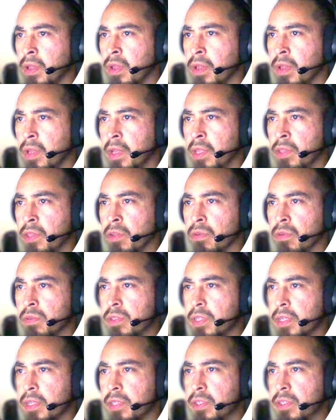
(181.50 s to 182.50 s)
In those
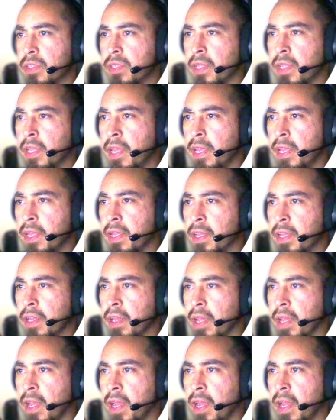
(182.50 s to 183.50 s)
days, King
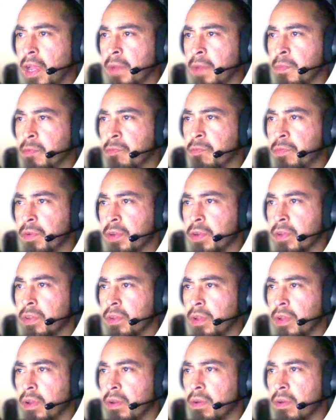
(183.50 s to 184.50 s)
Amraphel
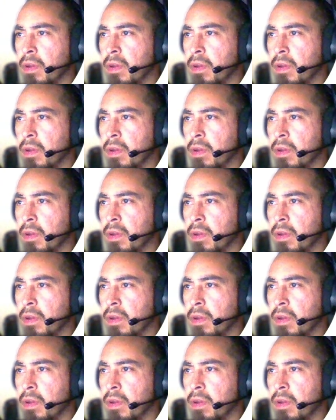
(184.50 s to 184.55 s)
of